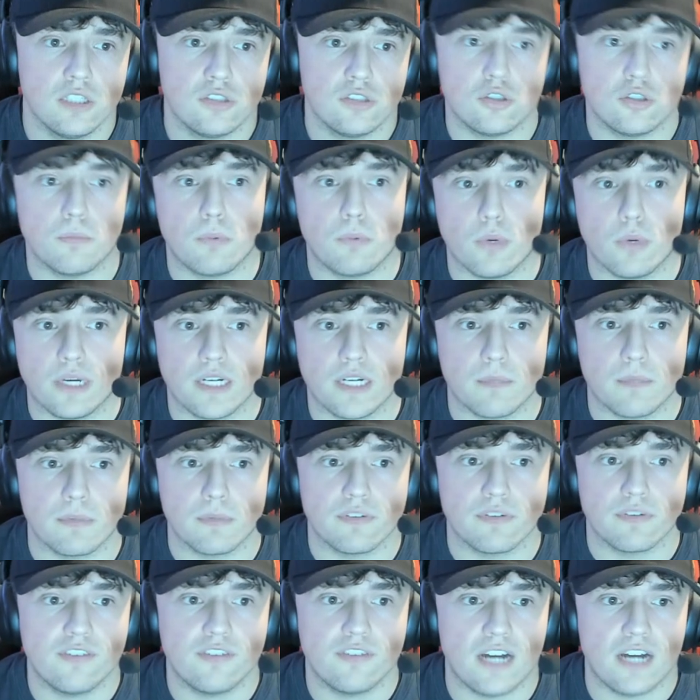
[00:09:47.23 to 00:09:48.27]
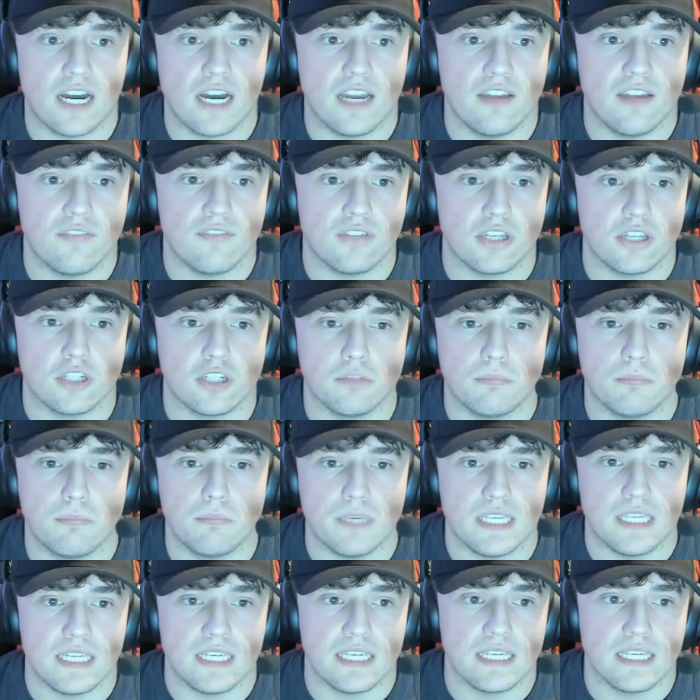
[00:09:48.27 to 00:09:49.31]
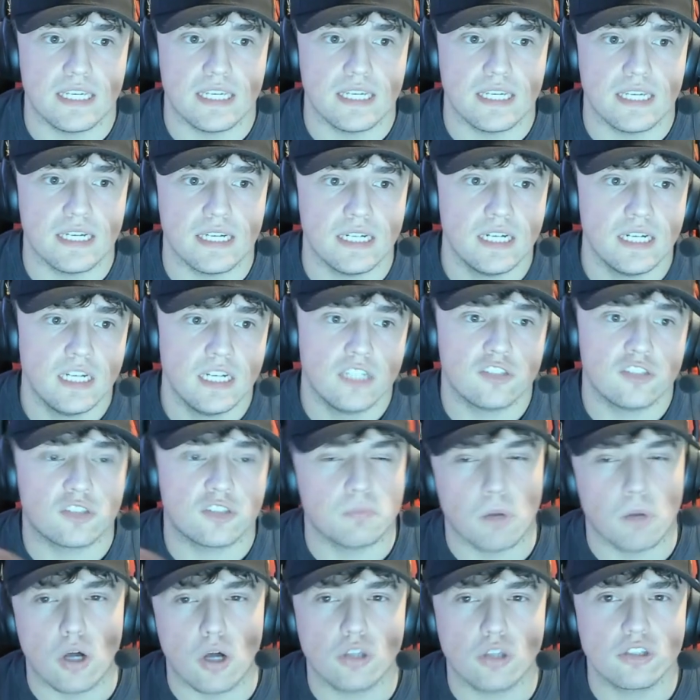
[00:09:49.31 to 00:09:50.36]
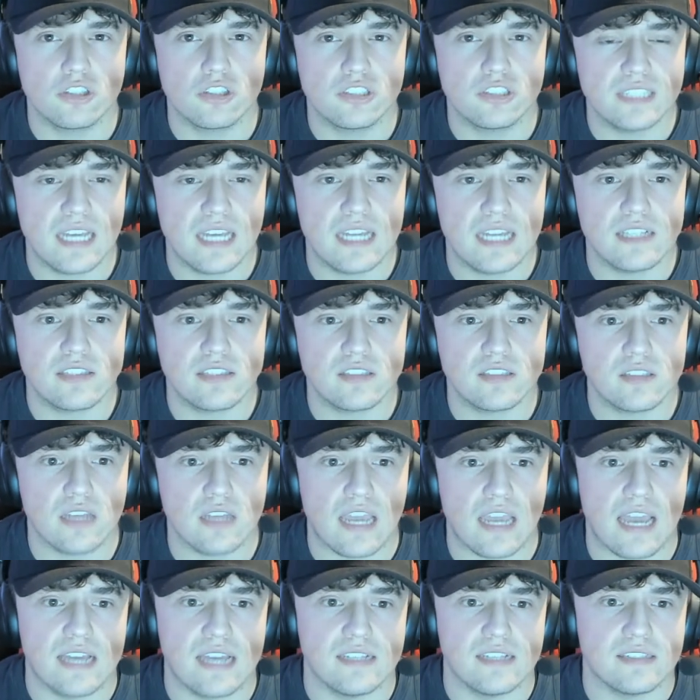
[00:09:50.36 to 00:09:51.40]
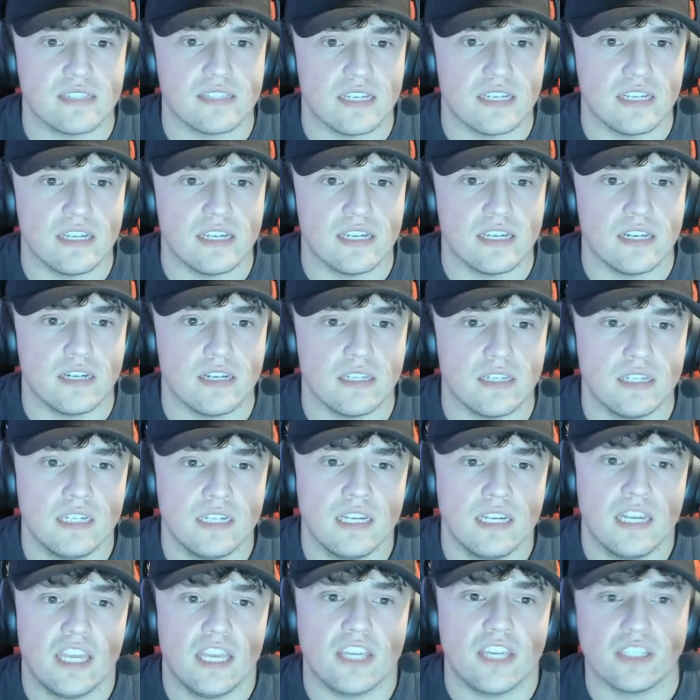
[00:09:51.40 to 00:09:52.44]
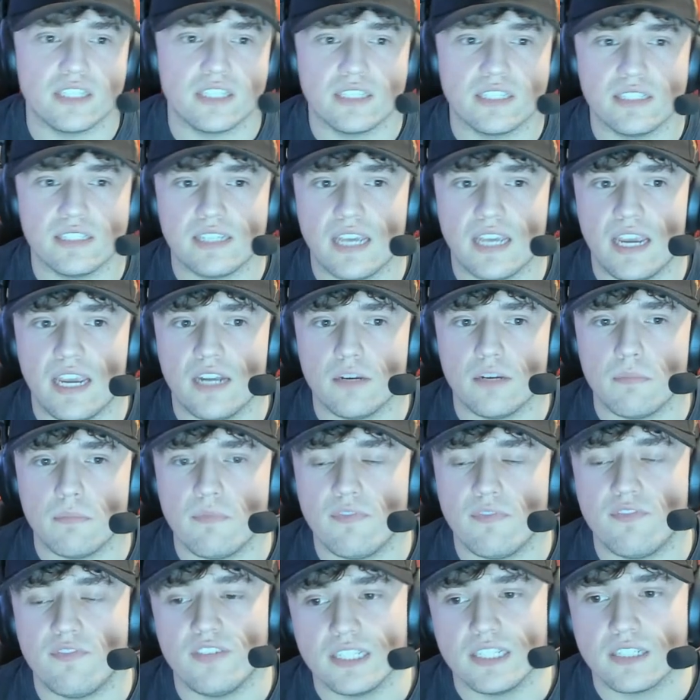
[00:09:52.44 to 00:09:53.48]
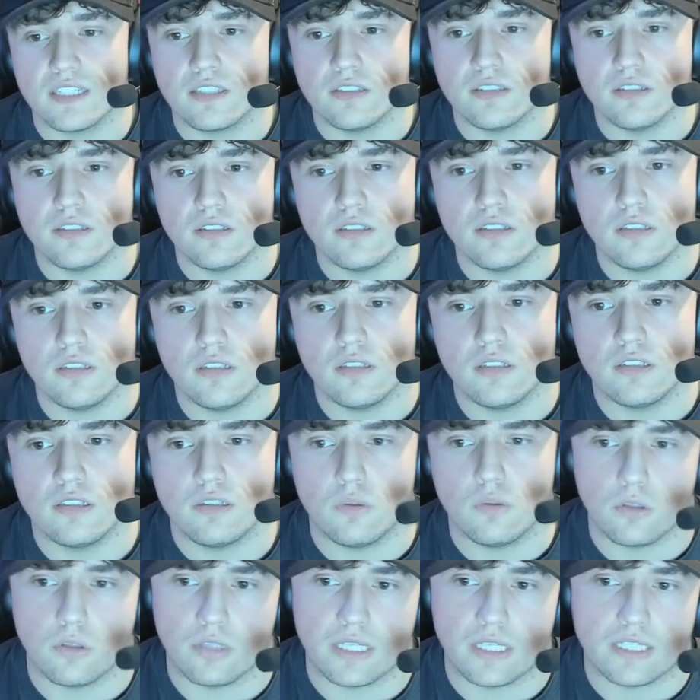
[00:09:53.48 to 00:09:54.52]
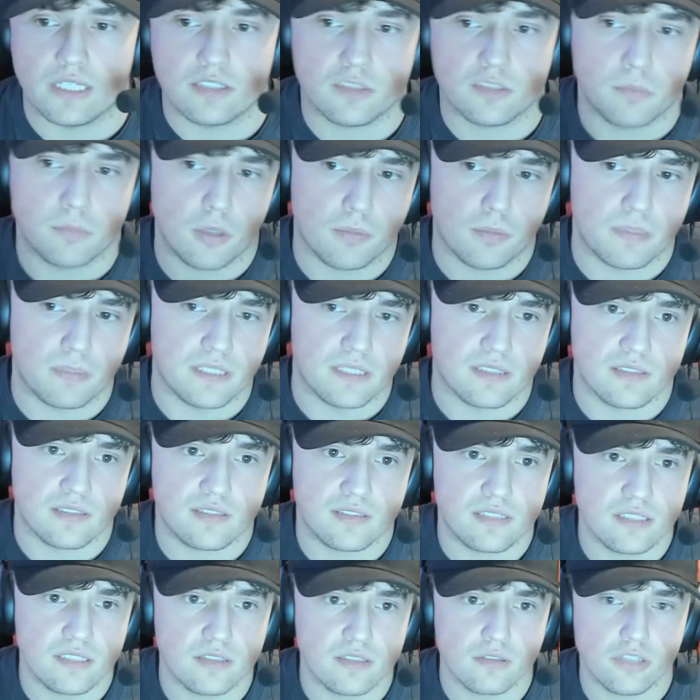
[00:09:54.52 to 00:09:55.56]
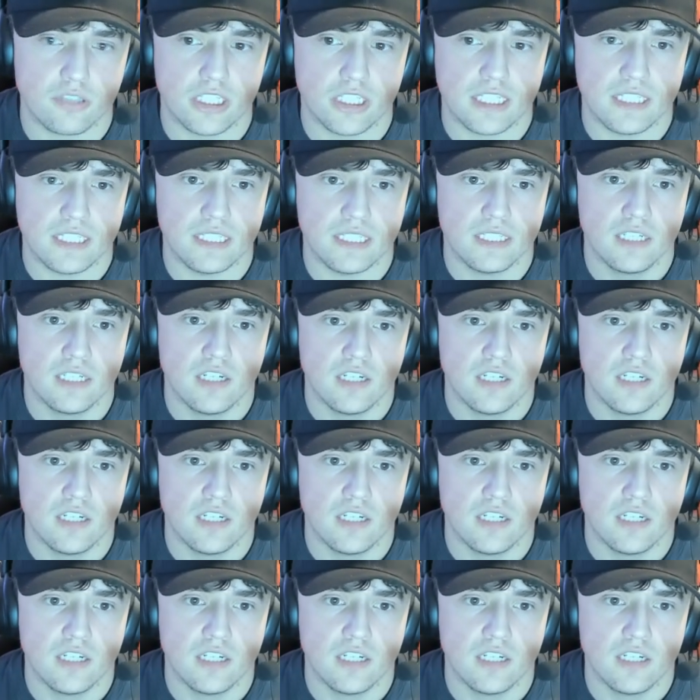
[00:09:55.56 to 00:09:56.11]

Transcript: So point number 5, it could be smaller sets, as in it can contain a vehicle or like a small piece of scenery